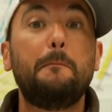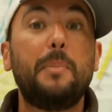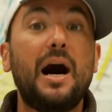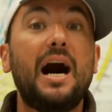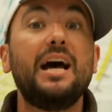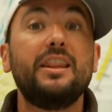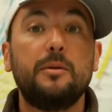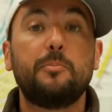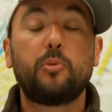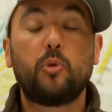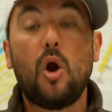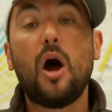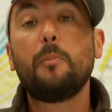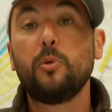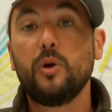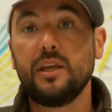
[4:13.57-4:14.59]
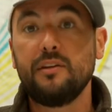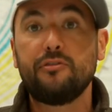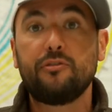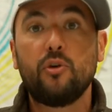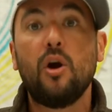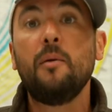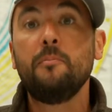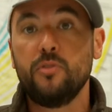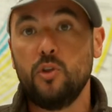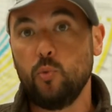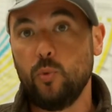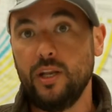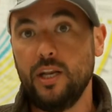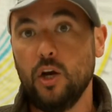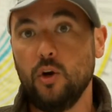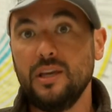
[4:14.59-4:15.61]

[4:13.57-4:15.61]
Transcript: buy the property from the widow,